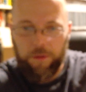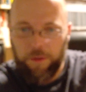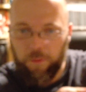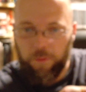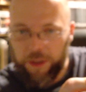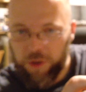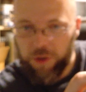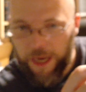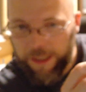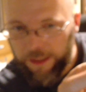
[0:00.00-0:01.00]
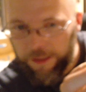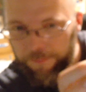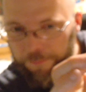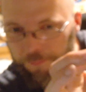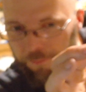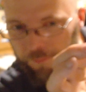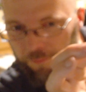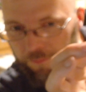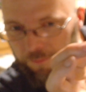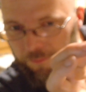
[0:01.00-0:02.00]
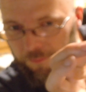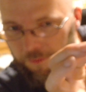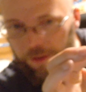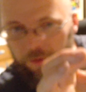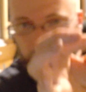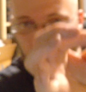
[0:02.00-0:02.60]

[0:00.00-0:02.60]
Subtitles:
the waist jacket. There's